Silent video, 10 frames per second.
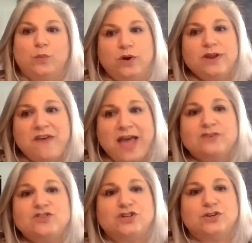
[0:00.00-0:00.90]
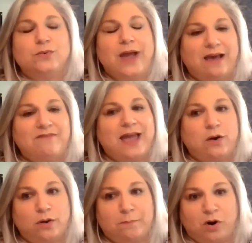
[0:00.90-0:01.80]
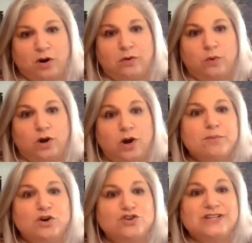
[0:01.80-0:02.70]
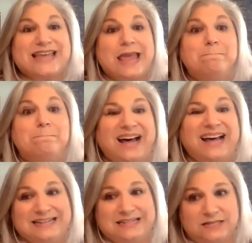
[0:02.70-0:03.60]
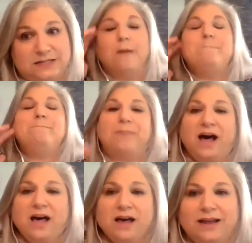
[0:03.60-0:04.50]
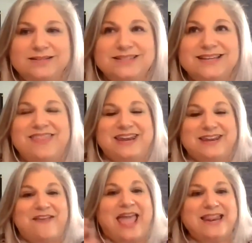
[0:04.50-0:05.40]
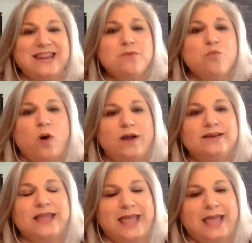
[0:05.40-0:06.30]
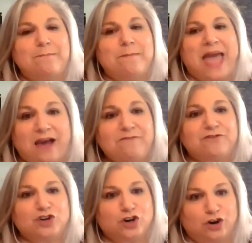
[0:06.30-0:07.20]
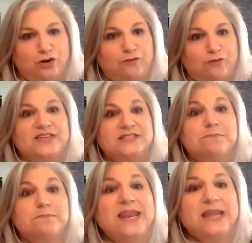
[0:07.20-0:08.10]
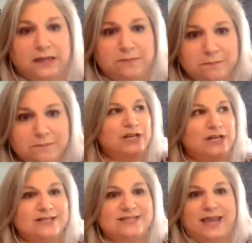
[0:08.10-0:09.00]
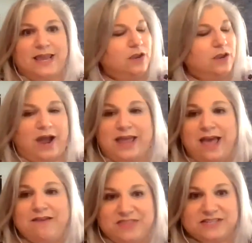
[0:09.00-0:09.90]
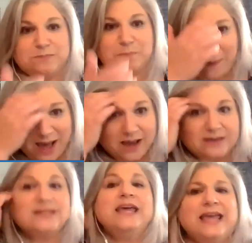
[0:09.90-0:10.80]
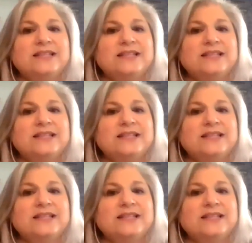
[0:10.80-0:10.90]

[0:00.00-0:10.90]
we would have had to have our borrower purchase a bond that if anyone came after her for this money, she could say, here, I have this bond.